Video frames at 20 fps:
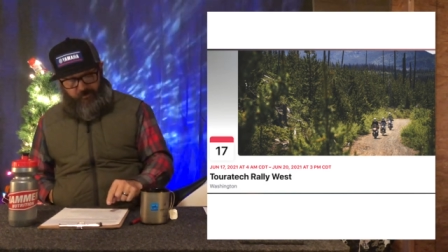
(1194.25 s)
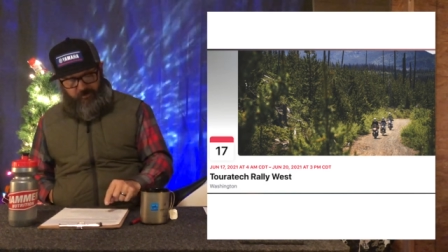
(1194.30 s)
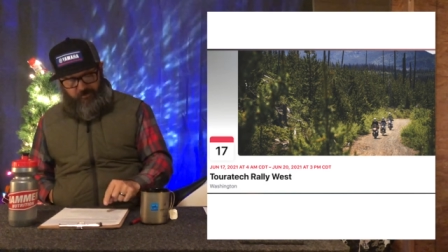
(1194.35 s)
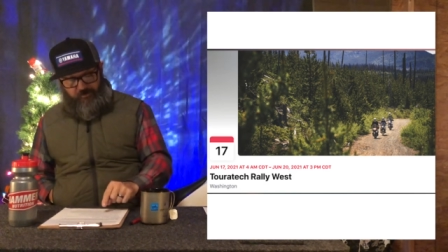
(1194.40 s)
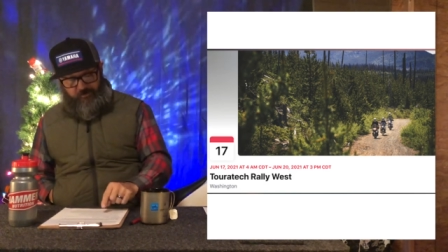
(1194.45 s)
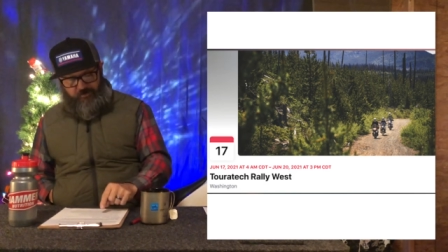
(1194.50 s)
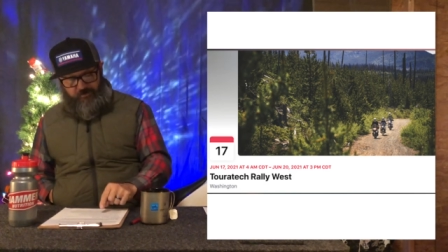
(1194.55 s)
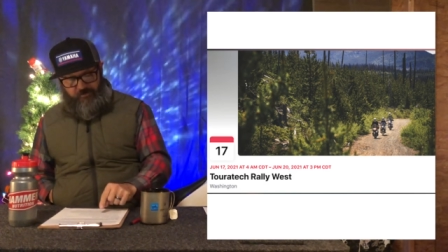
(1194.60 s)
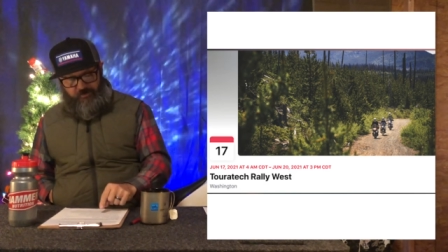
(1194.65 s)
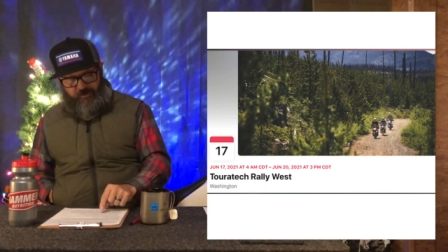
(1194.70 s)

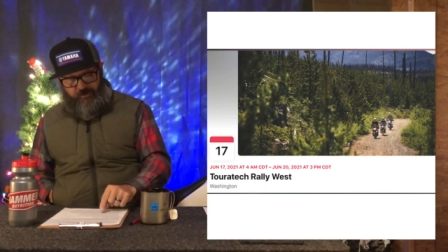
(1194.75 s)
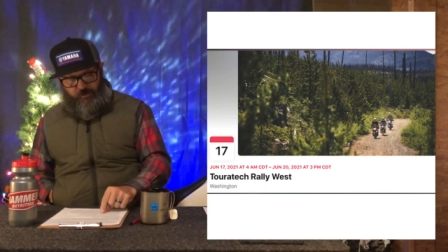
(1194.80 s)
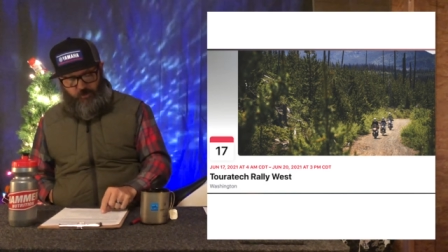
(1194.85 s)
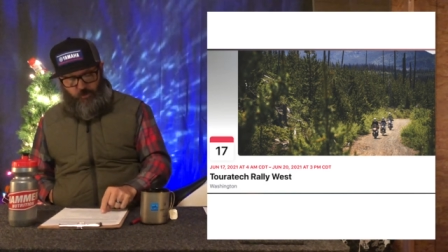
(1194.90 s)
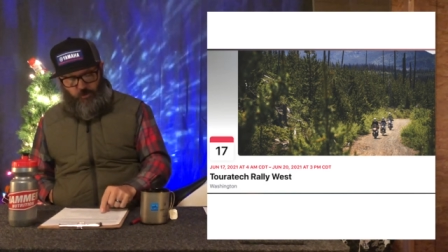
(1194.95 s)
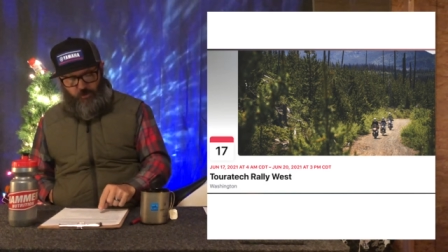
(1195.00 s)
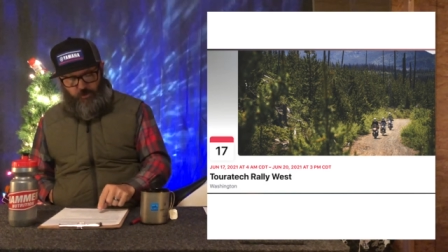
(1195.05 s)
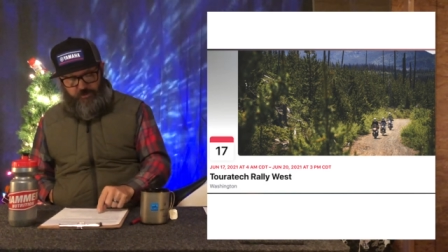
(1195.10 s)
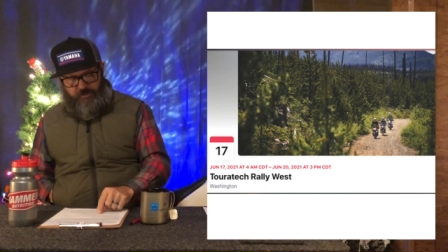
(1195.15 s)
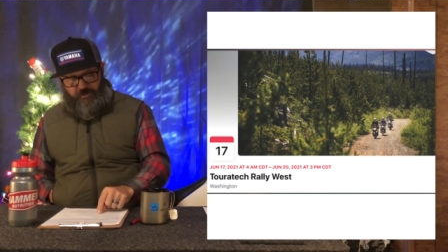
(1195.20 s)
This is the
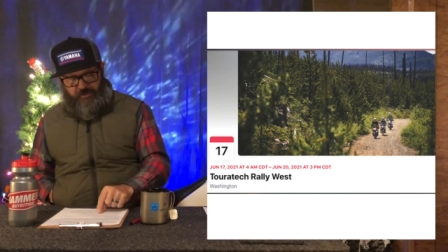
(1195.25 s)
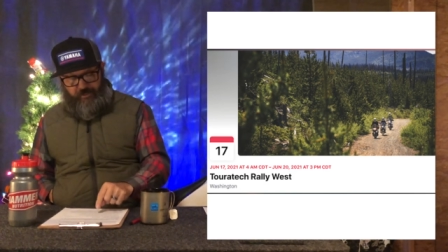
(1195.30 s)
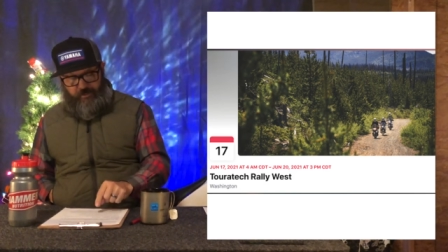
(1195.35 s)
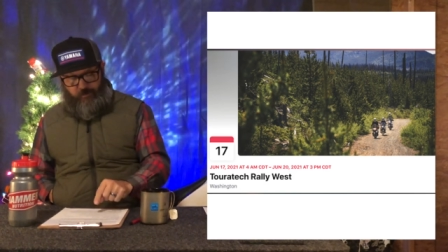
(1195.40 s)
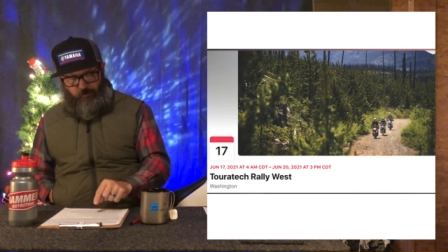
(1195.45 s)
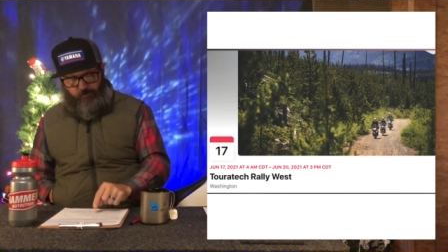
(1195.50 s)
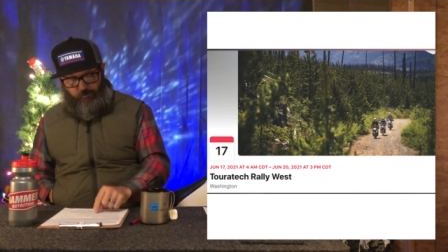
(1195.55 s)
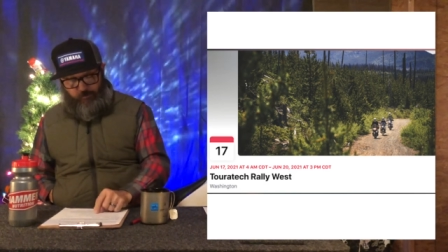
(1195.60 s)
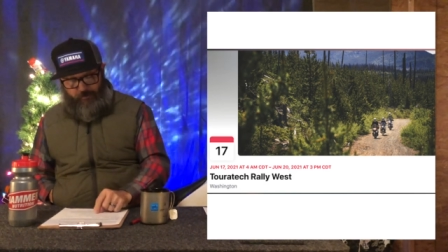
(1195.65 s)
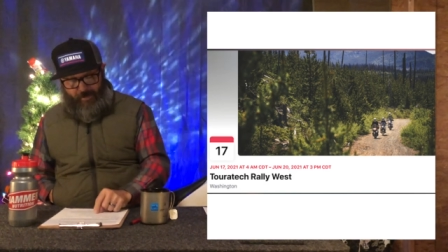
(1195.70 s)
Tour Tech
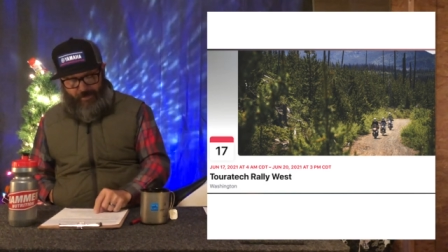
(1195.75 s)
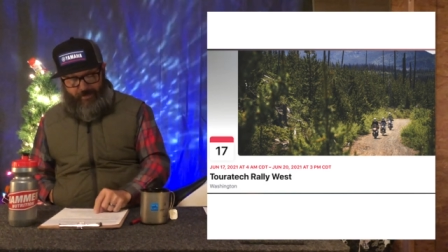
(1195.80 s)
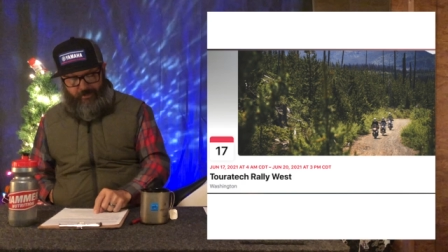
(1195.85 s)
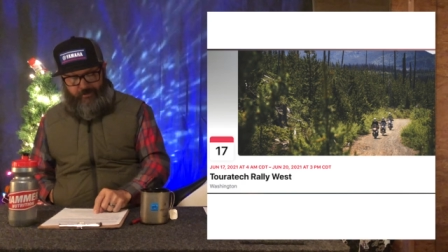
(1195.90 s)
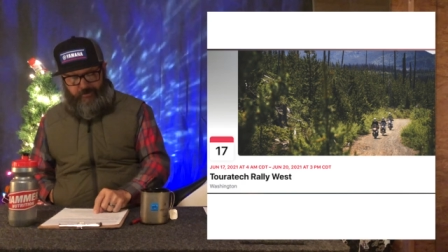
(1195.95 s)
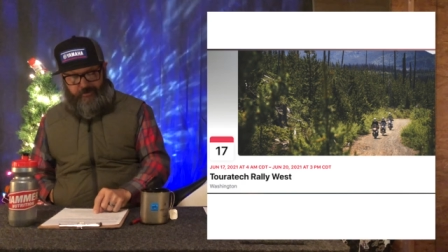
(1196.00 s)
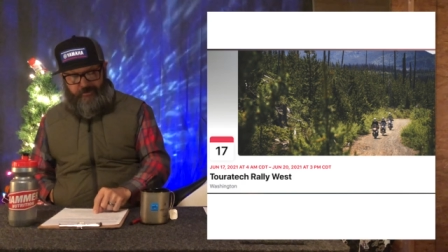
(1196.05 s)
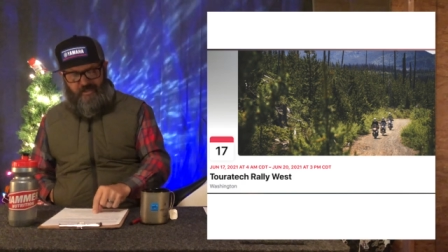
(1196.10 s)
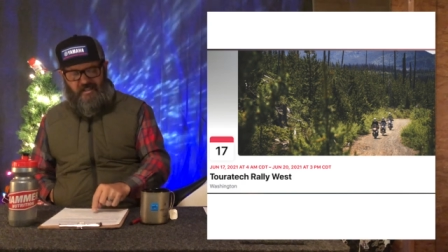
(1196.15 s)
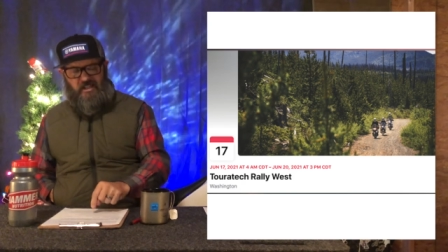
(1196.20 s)

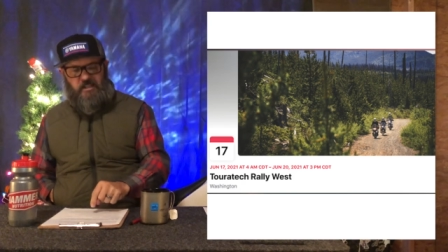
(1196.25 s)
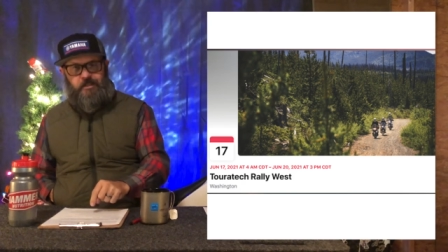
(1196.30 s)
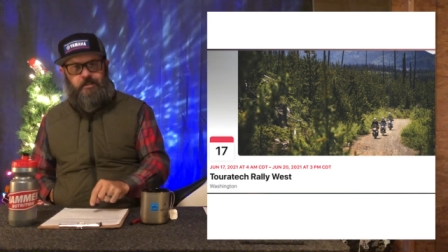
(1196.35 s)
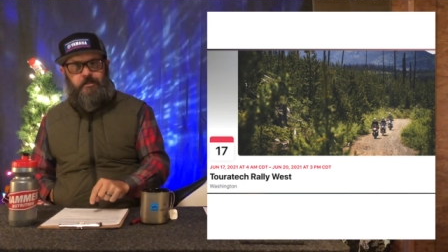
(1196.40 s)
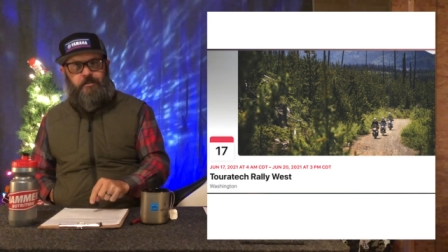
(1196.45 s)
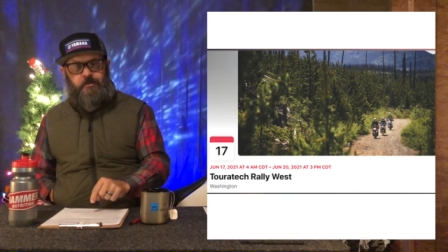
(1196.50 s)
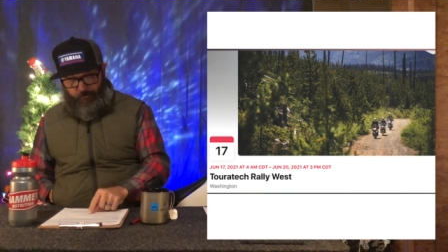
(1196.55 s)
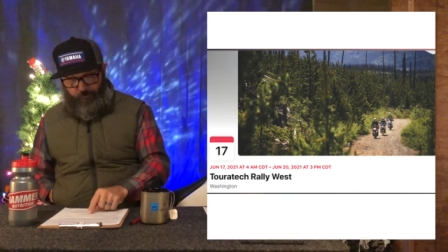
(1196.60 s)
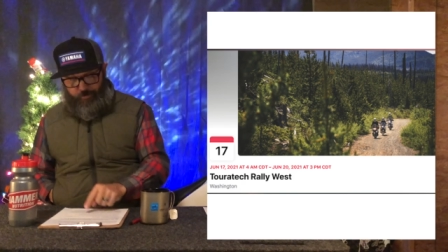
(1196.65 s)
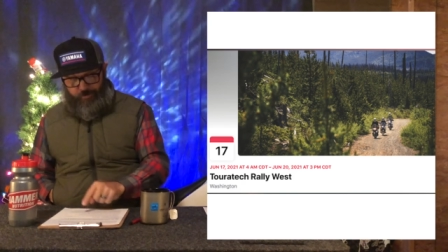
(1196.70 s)
Rally
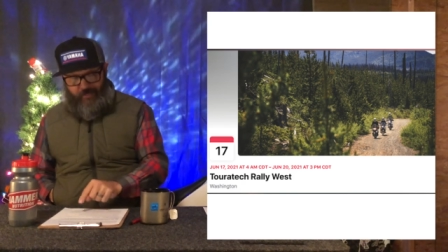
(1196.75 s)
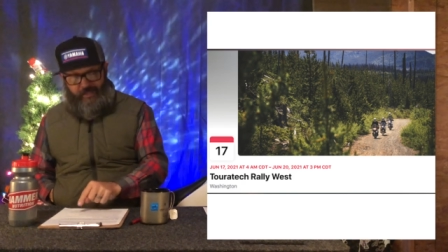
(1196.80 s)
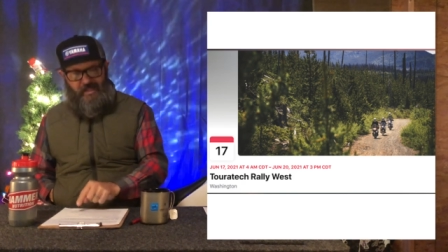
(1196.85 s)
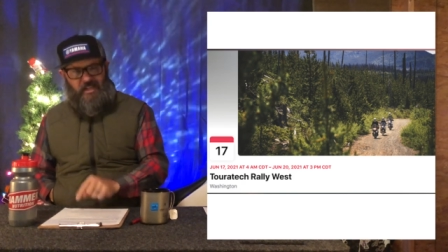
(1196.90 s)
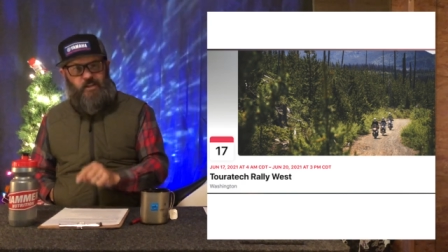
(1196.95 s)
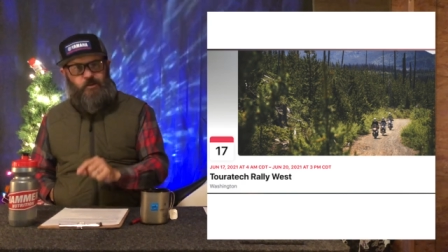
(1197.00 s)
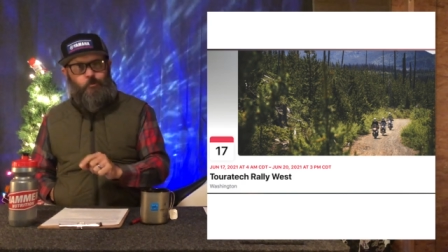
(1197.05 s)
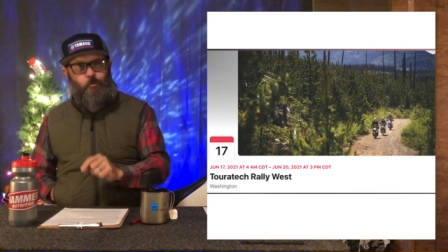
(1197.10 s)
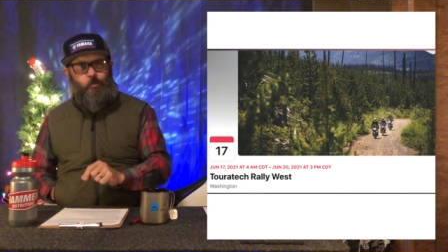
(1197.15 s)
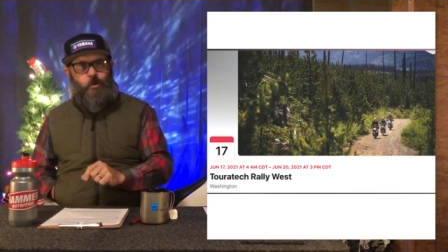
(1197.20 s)
in Plain,